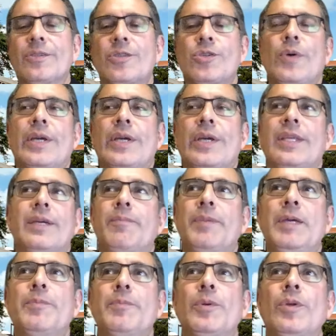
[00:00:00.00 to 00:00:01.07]
So I think
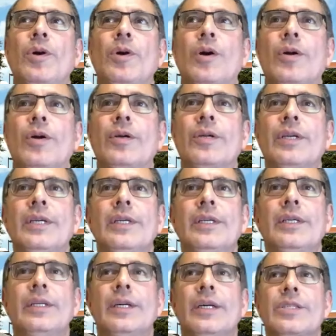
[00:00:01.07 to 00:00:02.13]
people are
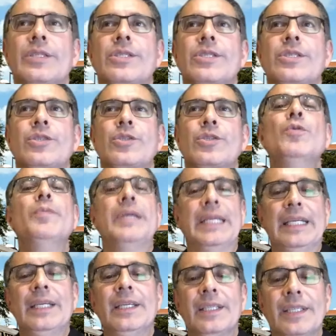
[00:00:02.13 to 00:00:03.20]

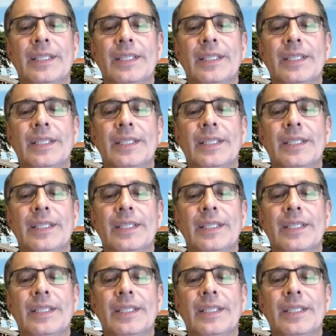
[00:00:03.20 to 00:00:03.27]
assuming